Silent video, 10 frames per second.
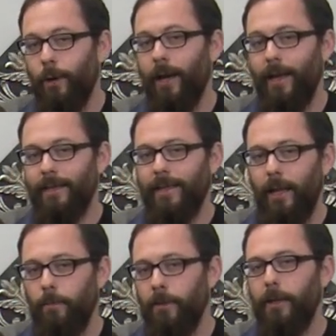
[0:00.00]
what kind of
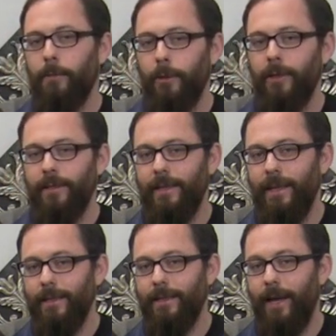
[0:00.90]
scale buildup you can
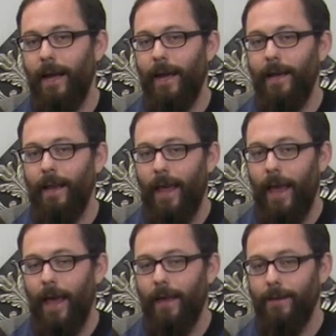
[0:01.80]
see inside
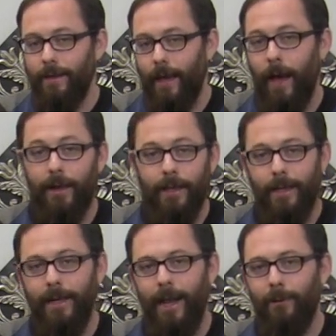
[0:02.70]
and how to
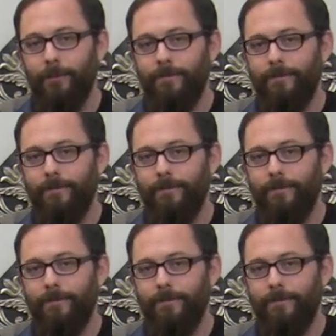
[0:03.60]
clean it out.